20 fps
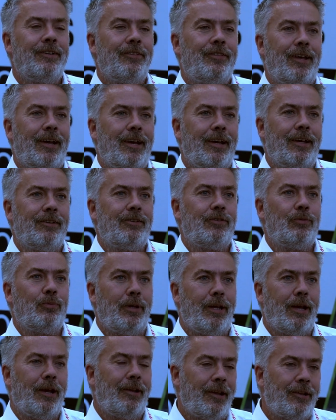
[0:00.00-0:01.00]
that
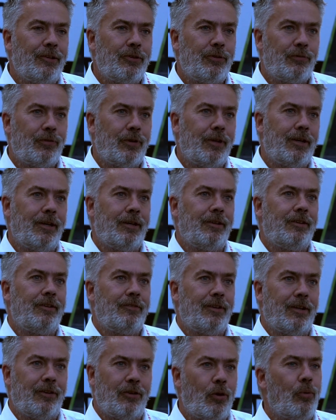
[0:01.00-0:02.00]
we identified
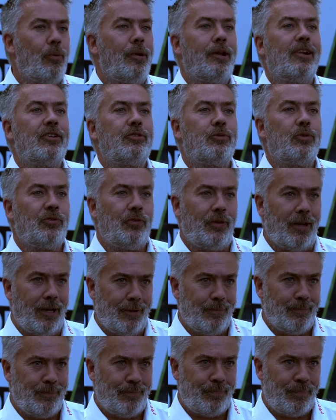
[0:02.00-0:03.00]
that no one else was
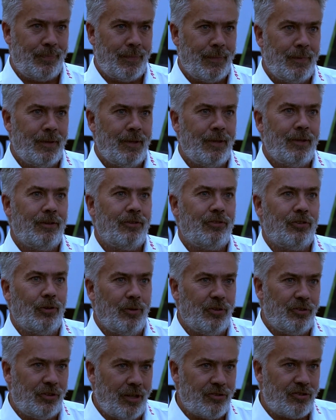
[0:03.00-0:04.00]
filling. So
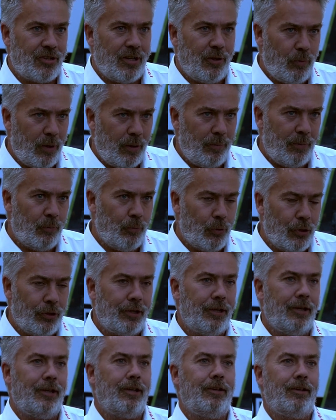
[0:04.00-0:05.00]
essentially we've been
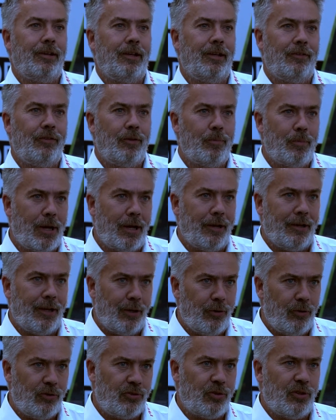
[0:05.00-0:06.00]
working in the mining
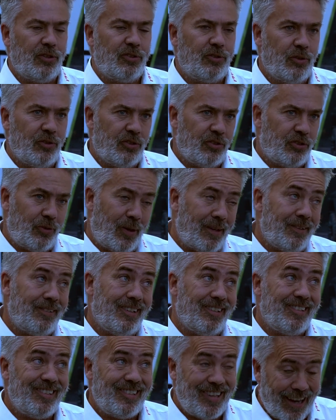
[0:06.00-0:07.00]
industry since
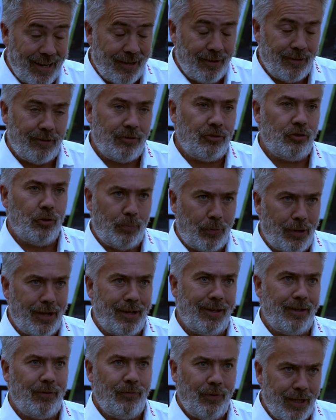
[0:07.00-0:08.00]
2010,
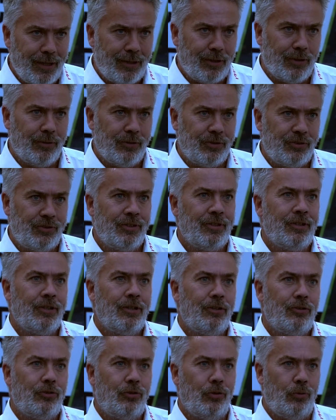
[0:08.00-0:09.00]
supplying vehicles
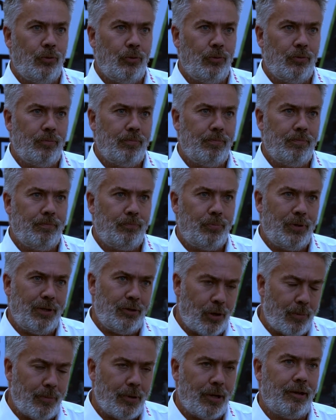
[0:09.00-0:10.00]
to
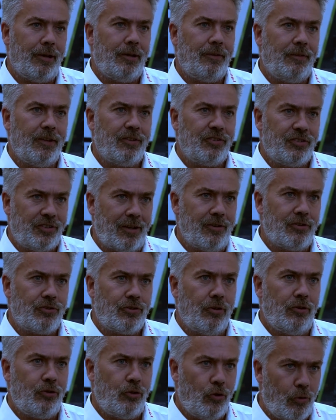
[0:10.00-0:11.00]
predominantly the
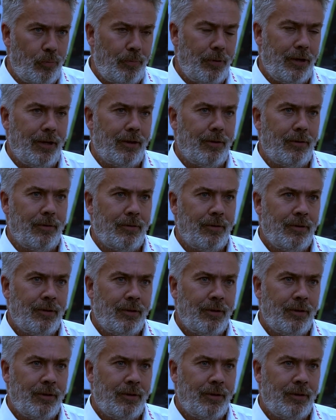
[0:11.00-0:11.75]
Central European